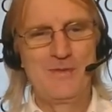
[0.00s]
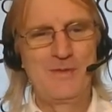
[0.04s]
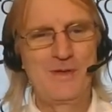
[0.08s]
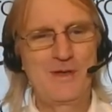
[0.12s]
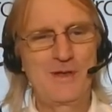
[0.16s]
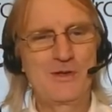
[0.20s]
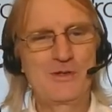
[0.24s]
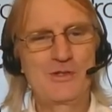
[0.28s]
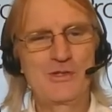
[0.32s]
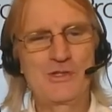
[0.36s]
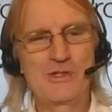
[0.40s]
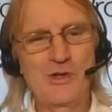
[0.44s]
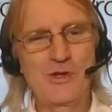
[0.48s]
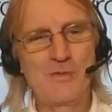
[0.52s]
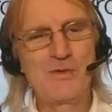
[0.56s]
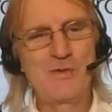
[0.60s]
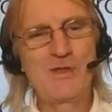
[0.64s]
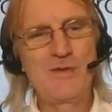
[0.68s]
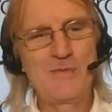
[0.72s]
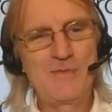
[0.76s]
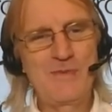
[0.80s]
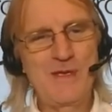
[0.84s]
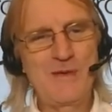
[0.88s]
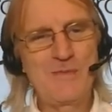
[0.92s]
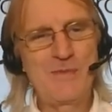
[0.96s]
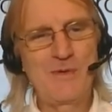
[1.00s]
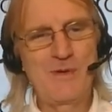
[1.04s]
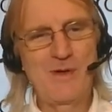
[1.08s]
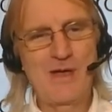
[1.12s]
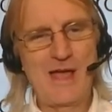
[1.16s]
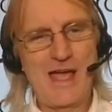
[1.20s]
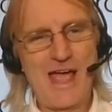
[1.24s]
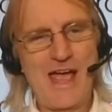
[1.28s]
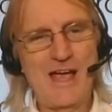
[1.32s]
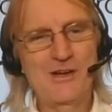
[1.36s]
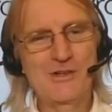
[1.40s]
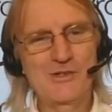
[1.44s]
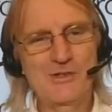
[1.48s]
Because so many
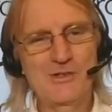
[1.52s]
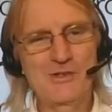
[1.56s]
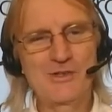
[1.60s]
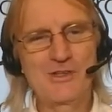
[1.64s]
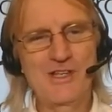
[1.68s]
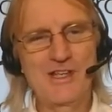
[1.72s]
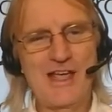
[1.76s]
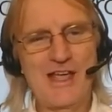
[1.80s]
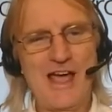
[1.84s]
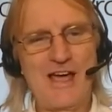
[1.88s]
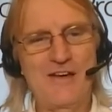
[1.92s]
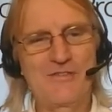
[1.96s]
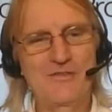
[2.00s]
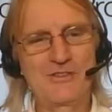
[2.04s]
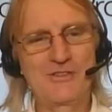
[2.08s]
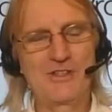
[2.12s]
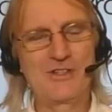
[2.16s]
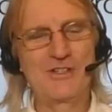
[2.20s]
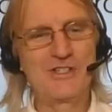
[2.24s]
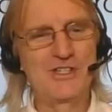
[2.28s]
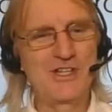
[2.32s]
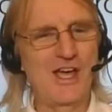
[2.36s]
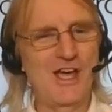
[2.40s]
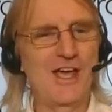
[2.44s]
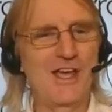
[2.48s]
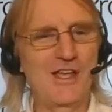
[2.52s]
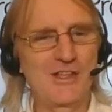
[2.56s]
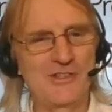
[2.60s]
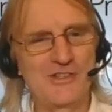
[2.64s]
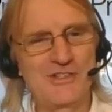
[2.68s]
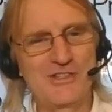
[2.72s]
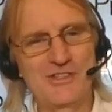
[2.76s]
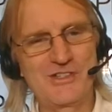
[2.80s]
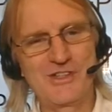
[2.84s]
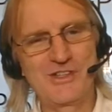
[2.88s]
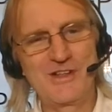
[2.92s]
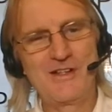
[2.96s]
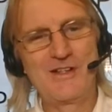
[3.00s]
people actually have to
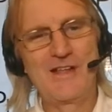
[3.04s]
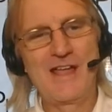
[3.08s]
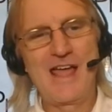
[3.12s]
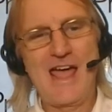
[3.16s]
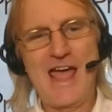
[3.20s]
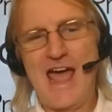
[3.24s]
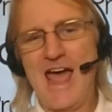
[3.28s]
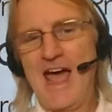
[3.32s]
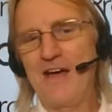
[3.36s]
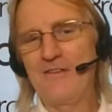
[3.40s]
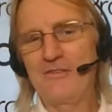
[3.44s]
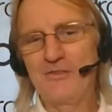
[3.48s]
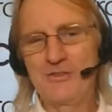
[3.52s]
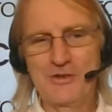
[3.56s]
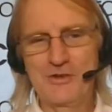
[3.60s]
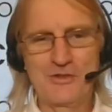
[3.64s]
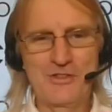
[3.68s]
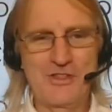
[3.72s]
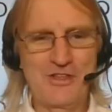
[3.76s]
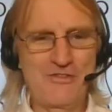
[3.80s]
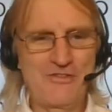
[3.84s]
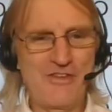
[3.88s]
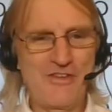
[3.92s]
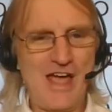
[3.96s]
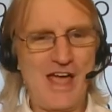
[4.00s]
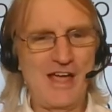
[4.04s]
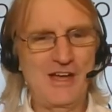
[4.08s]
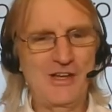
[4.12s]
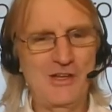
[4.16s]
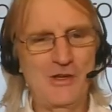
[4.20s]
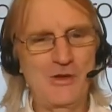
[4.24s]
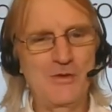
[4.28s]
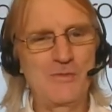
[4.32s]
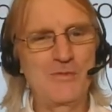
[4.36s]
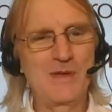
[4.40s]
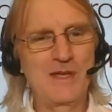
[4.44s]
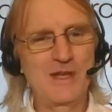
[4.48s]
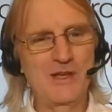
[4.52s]
dust after they
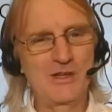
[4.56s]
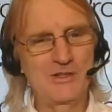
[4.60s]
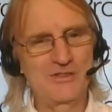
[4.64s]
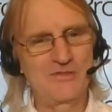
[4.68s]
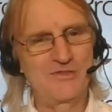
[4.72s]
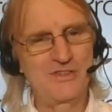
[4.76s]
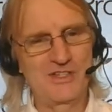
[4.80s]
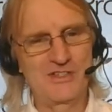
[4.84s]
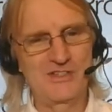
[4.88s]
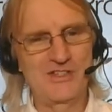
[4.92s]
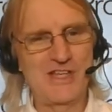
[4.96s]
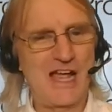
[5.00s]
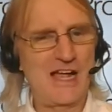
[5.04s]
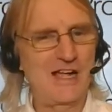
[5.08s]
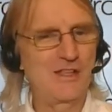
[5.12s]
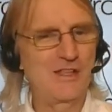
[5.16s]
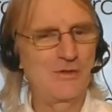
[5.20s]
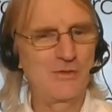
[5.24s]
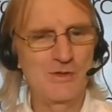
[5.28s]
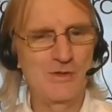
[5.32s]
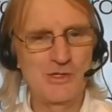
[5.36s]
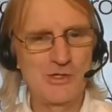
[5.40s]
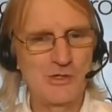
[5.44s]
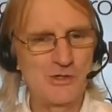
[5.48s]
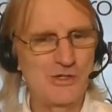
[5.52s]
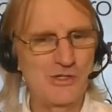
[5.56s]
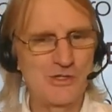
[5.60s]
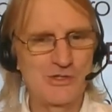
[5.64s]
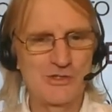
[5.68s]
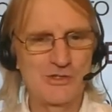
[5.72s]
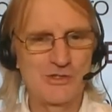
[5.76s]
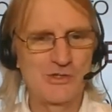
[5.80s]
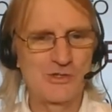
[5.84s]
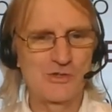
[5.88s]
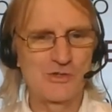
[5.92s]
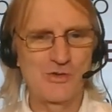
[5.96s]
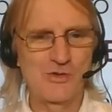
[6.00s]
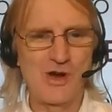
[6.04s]
vacuum because of exactly what you
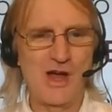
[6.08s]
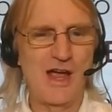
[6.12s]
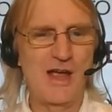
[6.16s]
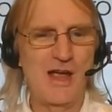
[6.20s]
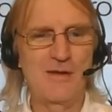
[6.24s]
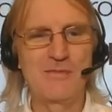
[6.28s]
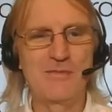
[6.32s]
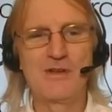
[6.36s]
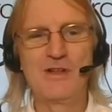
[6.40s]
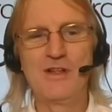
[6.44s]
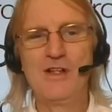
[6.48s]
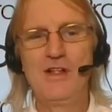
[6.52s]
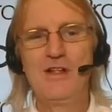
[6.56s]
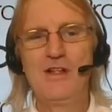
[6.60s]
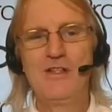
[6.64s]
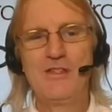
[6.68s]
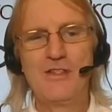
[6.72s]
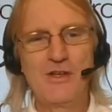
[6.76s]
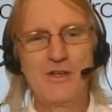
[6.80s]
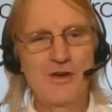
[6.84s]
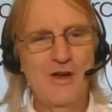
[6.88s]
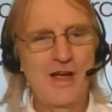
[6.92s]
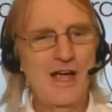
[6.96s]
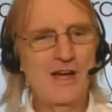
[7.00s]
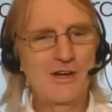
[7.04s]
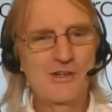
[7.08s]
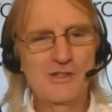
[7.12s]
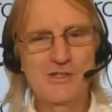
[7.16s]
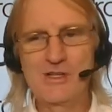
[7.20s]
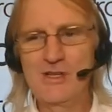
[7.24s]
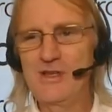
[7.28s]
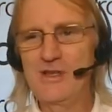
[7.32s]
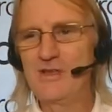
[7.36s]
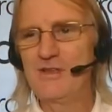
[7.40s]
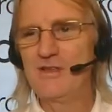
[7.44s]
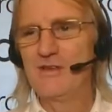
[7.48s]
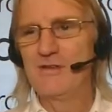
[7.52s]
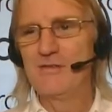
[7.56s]
just described. They're
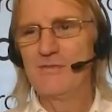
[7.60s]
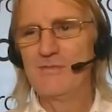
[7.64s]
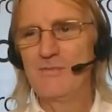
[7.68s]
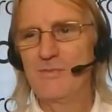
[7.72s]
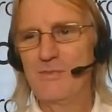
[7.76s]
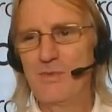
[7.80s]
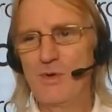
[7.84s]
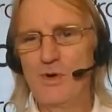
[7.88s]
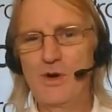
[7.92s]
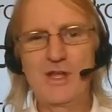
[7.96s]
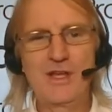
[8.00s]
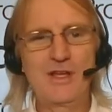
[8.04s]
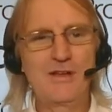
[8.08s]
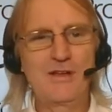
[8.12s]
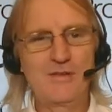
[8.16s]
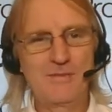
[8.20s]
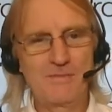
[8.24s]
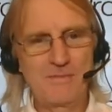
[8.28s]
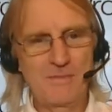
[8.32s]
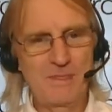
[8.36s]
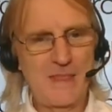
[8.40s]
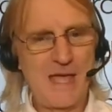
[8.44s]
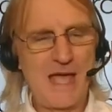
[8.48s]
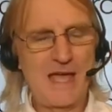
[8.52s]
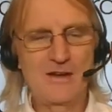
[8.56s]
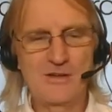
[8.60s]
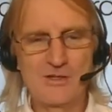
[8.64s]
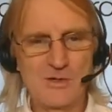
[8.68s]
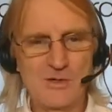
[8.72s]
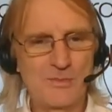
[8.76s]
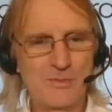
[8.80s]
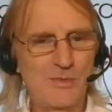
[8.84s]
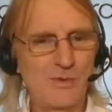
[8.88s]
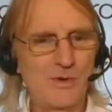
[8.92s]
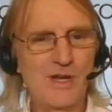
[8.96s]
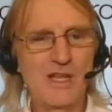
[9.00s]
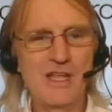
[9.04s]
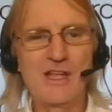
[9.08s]
actually putting that
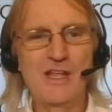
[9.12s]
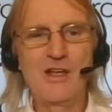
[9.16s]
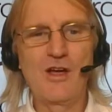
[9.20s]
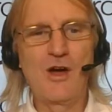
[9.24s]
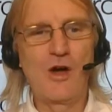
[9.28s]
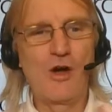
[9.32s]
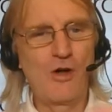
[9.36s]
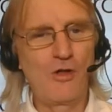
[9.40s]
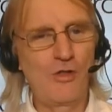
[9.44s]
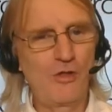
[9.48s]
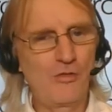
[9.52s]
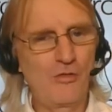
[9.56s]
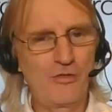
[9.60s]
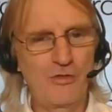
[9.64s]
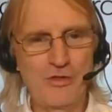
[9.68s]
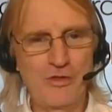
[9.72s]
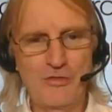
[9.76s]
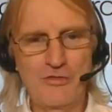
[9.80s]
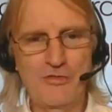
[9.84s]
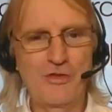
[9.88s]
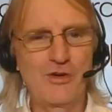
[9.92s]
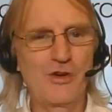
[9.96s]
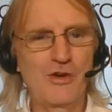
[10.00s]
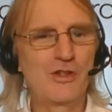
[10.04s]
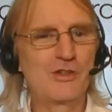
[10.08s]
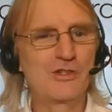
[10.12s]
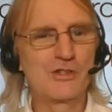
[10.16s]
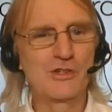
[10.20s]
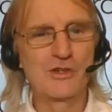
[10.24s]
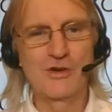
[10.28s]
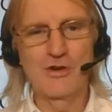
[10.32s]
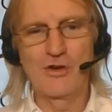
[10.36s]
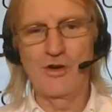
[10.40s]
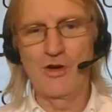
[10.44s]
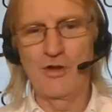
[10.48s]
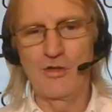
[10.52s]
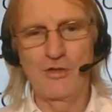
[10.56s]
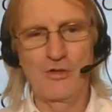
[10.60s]
debris all over their
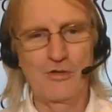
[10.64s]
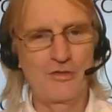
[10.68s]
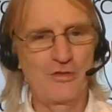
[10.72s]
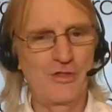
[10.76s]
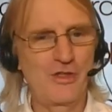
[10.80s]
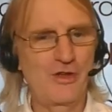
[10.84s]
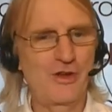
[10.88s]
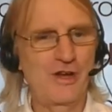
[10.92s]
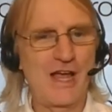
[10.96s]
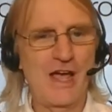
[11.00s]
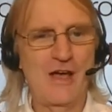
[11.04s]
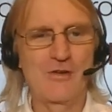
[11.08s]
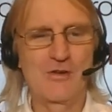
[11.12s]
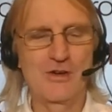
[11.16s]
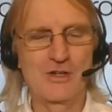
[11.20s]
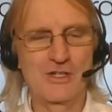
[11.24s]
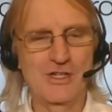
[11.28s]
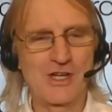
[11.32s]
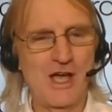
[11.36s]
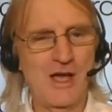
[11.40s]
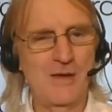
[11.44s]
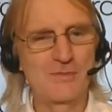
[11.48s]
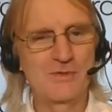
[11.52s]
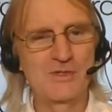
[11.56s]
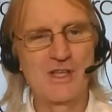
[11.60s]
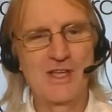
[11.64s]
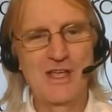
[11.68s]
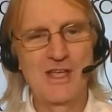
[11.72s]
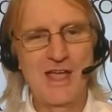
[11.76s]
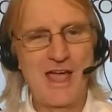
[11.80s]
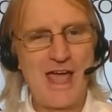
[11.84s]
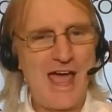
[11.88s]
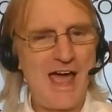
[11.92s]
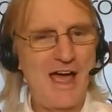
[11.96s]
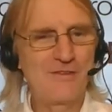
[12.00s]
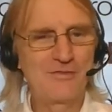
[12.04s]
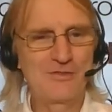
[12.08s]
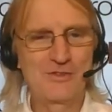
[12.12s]
furniture, all over their countertops
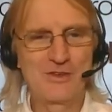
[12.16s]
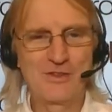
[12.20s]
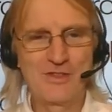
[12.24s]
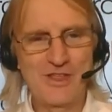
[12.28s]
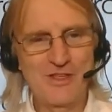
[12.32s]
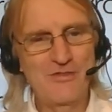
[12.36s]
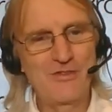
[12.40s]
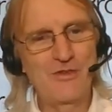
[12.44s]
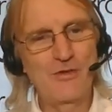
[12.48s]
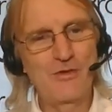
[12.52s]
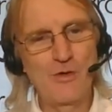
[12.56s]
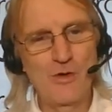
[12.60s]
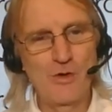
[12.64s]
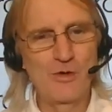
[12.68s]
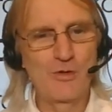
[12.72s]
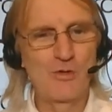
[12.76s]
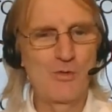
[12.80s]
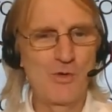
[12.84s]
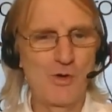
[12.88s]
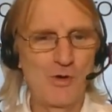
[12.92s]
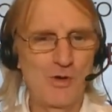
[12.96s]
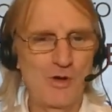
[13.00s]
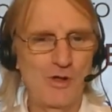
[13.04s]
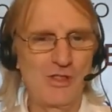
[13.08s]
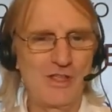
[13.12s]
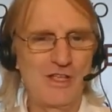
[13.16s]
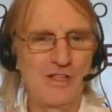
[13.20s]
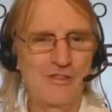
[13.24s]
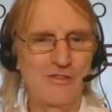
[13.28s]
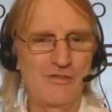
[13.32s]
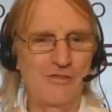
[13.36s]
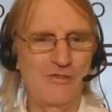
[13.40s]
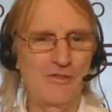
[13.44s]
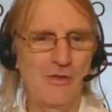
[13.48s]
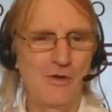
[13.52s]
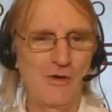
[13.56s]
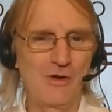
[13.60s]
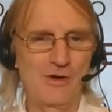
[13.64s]
after they've quote unquote cleaned
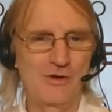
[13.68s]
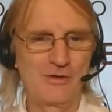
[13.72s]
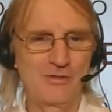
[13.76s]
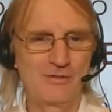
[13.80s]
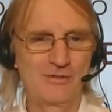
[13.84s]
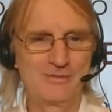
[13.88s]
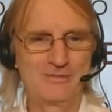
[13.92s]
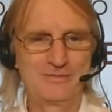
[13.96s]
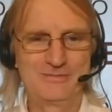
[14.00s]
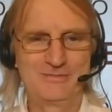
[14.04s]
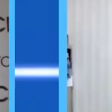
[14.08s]
the floor.